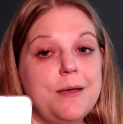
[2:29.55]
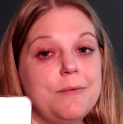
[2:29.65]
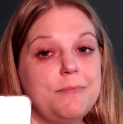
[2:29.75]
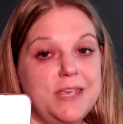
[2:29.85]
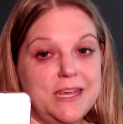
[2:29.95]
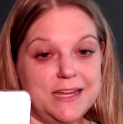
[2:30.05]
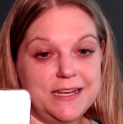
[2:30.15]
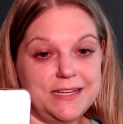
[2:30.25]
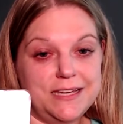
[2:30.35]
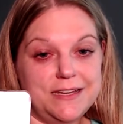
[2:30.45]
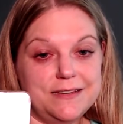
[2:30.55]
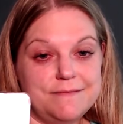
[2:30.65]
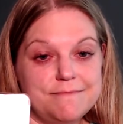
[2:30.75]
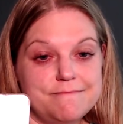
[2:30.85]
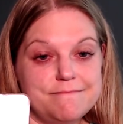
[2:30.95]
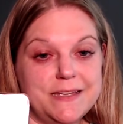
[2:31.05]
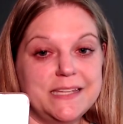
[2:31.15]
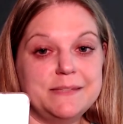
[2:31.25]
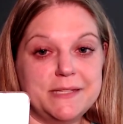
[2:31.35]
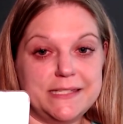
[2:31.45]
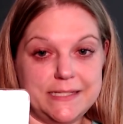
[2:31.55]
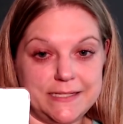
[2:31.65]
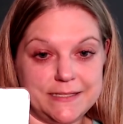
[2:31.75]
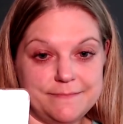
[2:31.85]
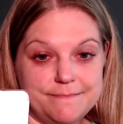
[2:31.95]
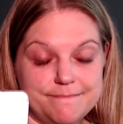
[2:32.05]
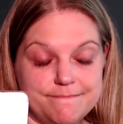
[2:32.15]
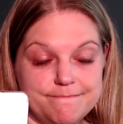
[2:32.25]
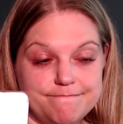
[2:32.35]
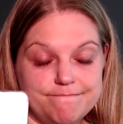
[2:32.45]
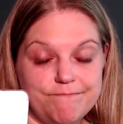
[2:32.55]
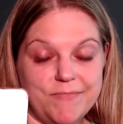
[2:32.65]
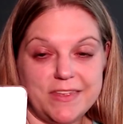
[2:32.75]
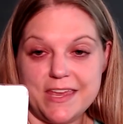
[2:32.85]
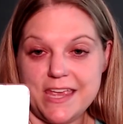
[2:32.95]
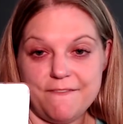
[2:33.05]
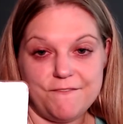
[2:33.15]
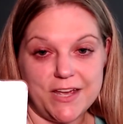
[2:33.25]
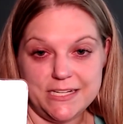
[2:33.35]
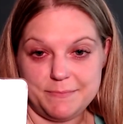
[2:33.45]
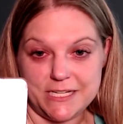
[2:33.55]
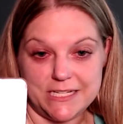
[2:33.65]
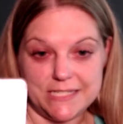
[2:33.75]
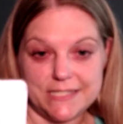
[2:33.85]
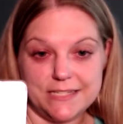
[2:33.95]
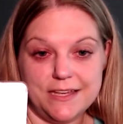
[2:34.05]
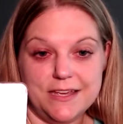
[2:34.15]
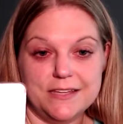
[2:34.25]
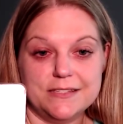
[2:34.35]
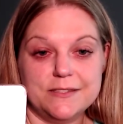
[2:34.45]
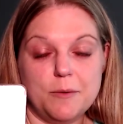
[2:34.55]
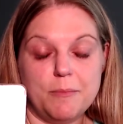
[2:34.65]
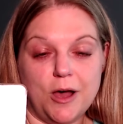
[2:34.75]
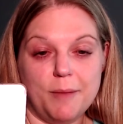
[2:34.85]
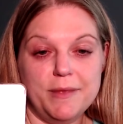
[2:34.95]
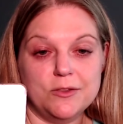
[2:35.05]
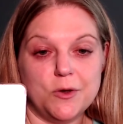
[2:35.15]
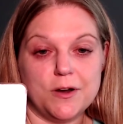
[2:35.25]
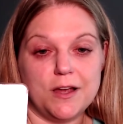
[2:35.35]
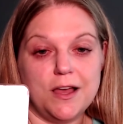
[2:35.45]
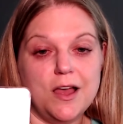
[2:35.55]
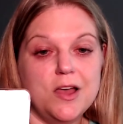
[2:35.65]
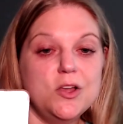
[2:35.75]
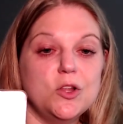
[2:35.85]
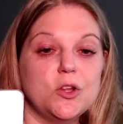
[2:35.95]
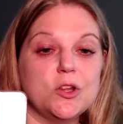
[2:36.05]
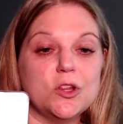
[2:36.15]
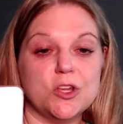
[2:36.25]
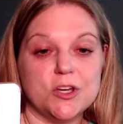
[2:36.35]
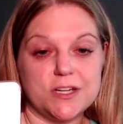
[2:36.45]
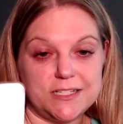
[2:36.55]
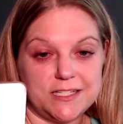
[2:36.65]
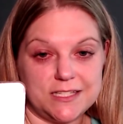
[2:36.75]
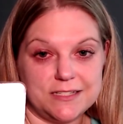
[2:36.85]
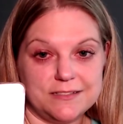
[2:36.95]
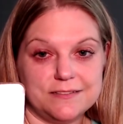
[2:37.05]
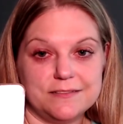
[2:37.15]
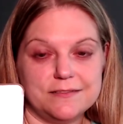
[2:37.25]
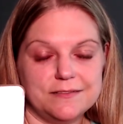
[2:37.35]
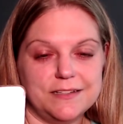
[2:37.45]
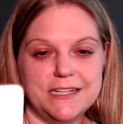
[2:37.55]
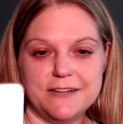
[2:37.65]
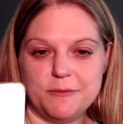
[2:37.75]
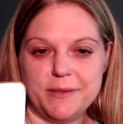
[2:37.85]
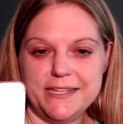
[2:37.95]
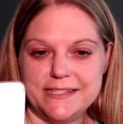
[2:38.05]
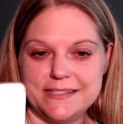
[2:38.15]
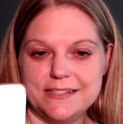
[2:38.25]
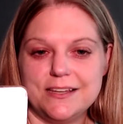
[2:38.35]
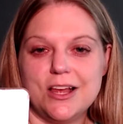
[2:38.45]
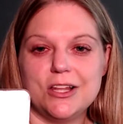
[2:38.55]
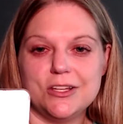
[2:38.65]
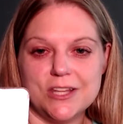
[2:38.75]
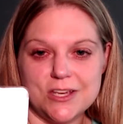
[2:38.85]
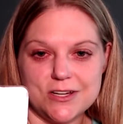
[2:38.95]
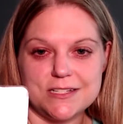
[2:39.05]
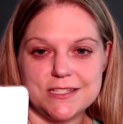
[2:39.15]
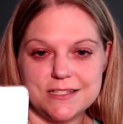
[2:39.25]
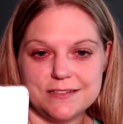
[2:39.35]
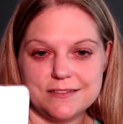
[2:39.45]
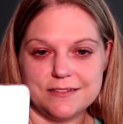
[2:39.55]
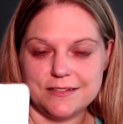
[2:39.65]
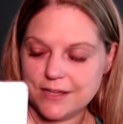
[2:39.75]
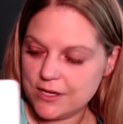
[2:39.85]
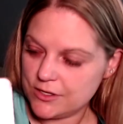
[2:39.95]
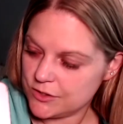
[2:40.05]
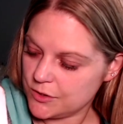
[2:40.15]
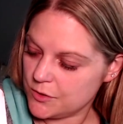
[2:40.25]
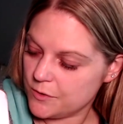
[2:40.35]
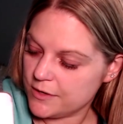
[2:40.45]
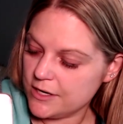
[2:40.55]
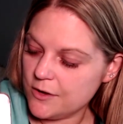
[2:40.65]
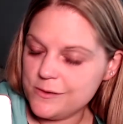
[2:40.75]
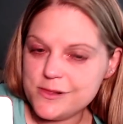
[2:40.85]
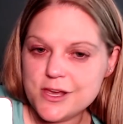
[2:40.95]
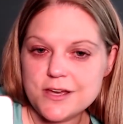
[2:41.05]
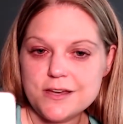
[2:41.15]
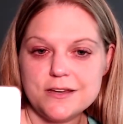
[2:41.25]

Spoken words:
Peanut is missing. Like they can't find Peanut. So Mom and Laura looked in different places. Looked. So you already know look.